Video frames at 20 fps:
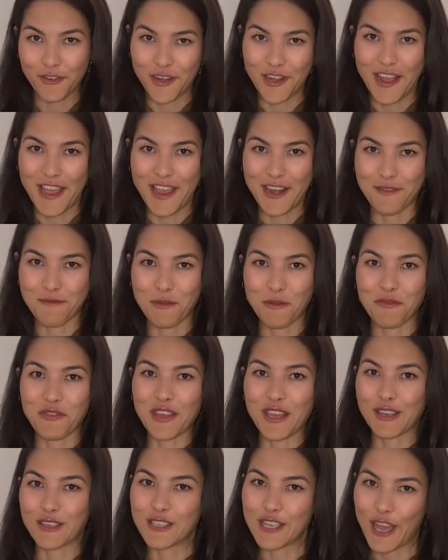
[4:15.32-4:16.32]
item of the
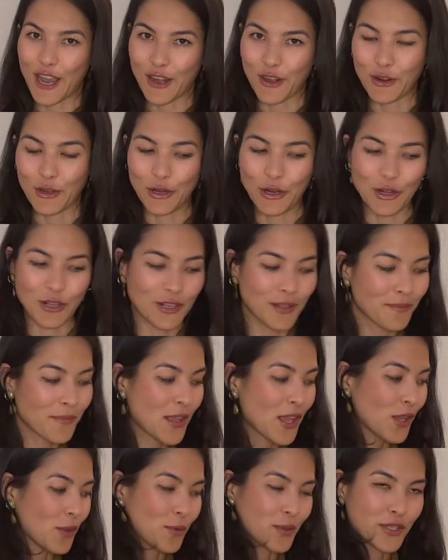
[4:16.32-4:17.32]
entire haul,
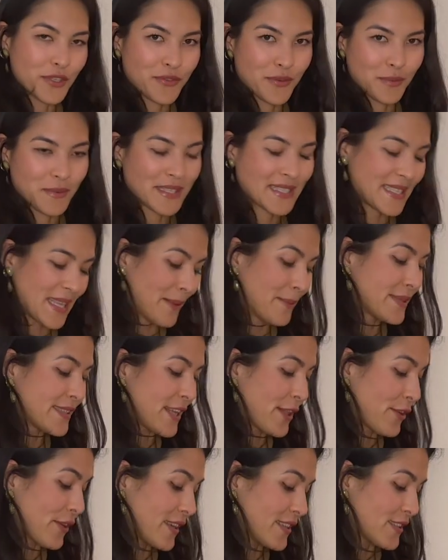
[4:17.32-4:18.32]
which is from the same
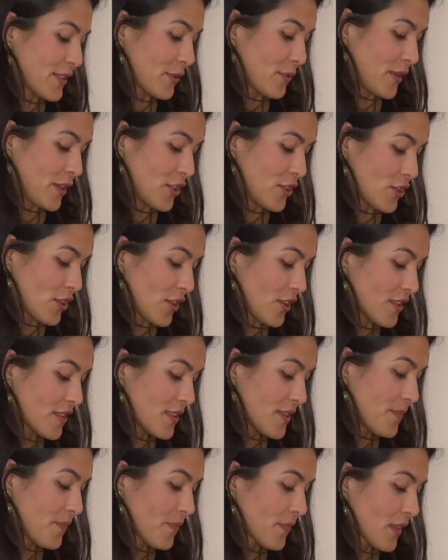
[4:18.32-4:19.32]
seller as the green shirt.
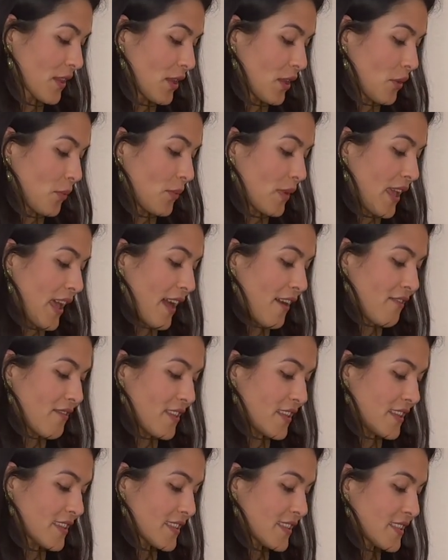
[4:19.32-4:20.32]
We have
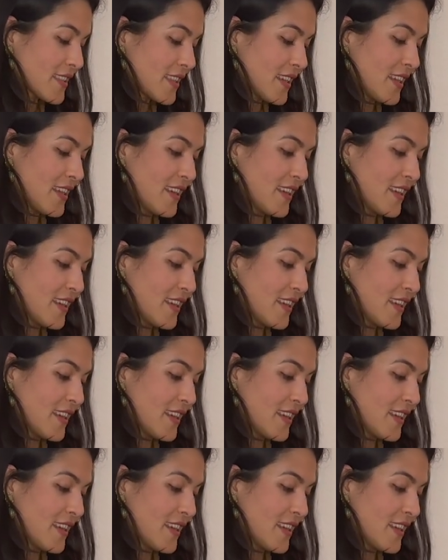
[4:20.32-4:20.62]
this